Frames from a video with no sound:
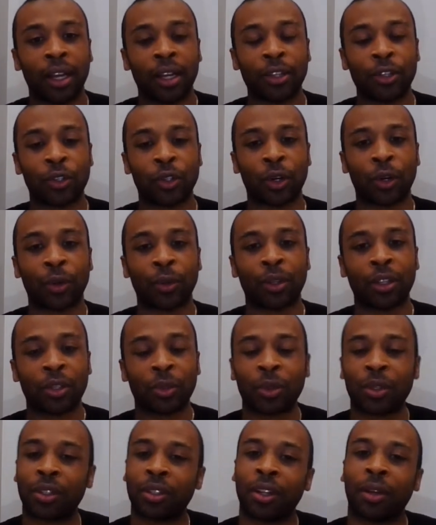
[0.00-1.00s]
So this
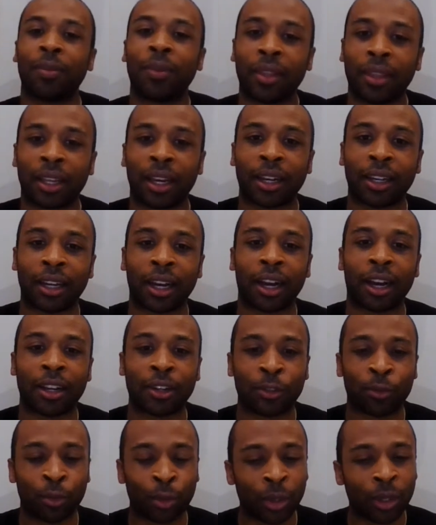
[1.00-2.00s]
was something that
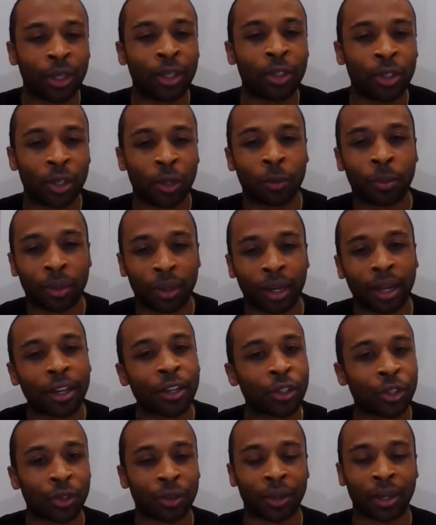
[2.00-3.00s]
God really took
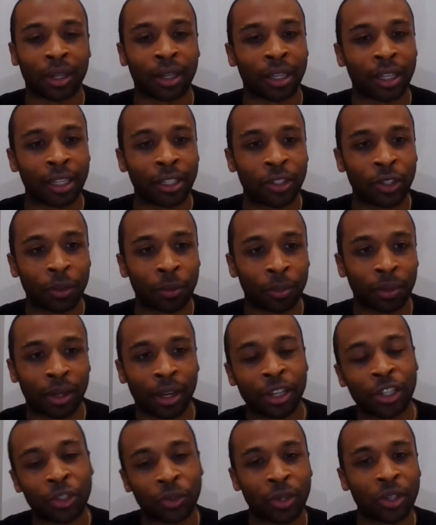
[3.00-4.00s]
pleasure in. He took
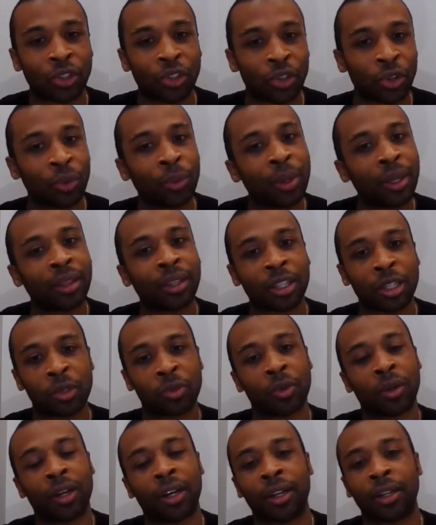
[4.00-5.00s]
pleasure in doing this
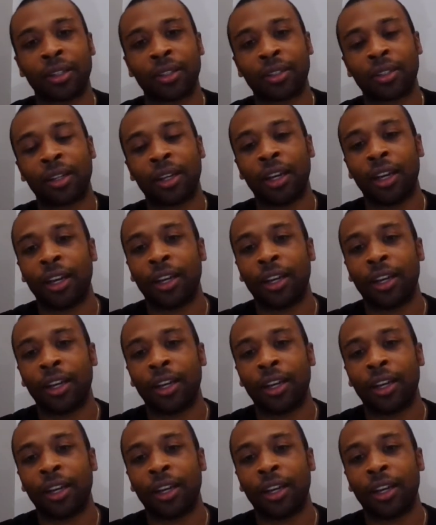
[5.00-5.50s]
for us.